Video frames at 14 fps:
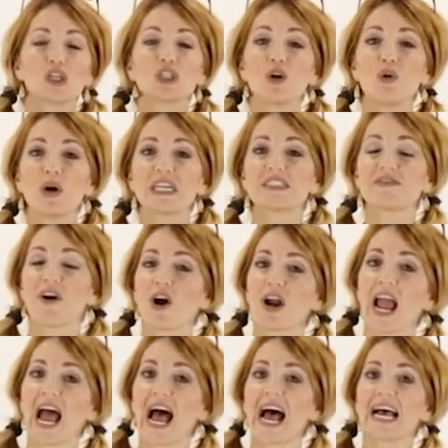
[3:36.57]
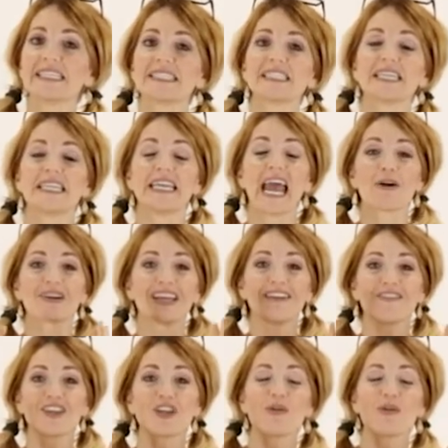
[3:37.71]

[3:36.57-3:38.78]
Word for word: So as far as now giving